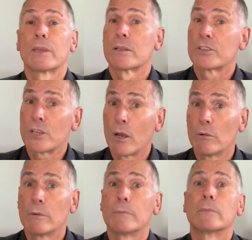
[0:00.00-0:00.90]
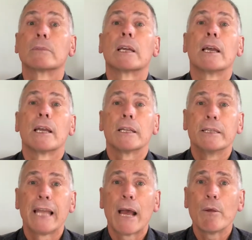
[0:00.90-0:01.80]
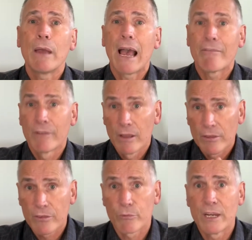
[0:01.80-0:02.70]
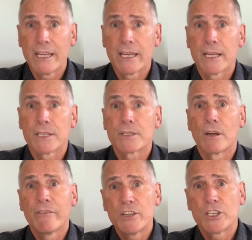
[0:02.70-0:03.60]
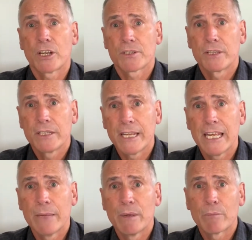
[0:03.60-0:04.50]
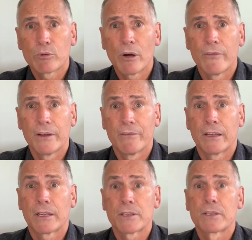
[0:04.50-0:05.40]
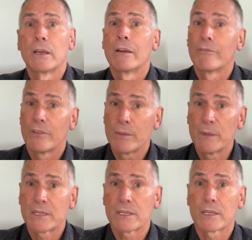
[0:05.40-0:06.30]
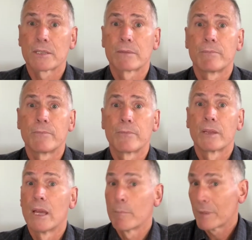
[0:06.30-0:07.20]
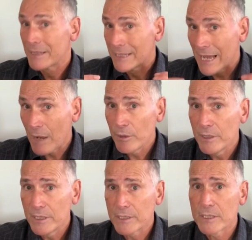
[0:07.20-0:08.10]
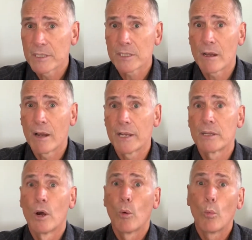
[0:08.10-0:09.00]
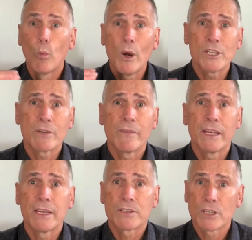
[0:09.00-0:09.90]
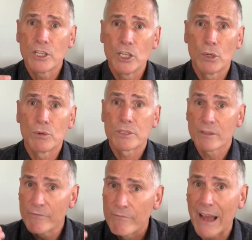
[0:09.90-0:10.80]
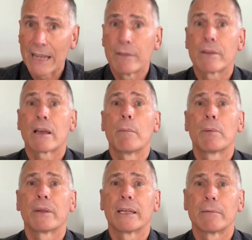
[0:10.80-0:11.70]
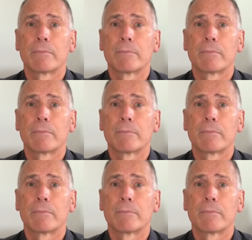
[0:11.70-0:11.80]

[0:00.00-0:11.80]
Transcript: So, now you have 3 years of adjusted EBIT profit figures for the business. But now you need to decide which of these to use to value the company.